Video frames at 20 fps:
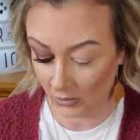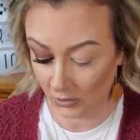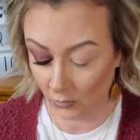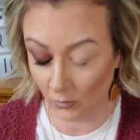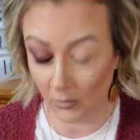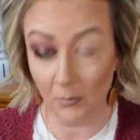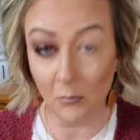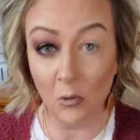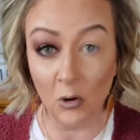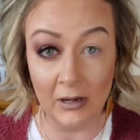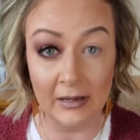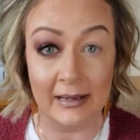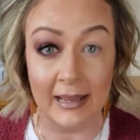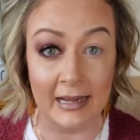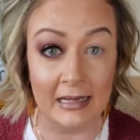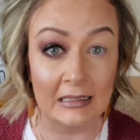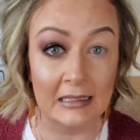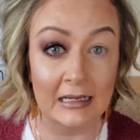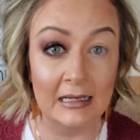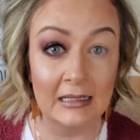you are more than
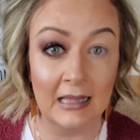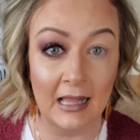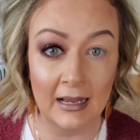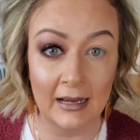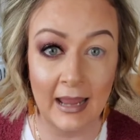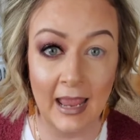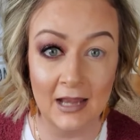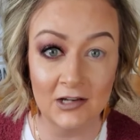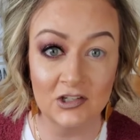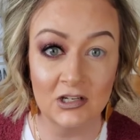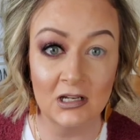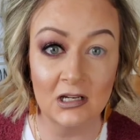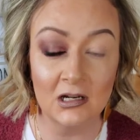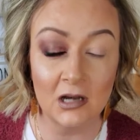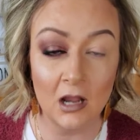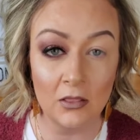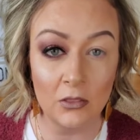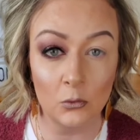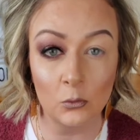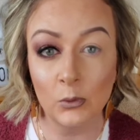likely
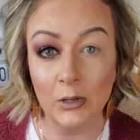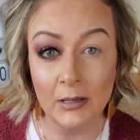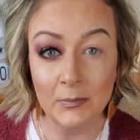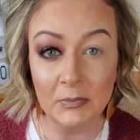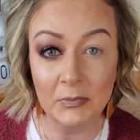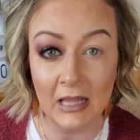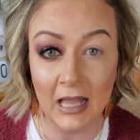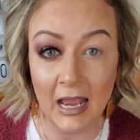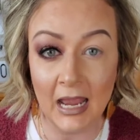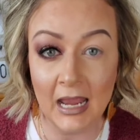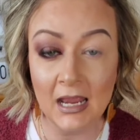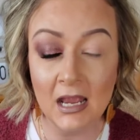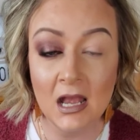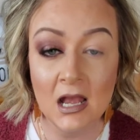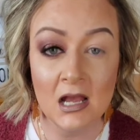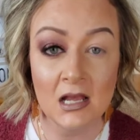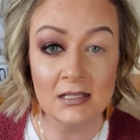catching the replay.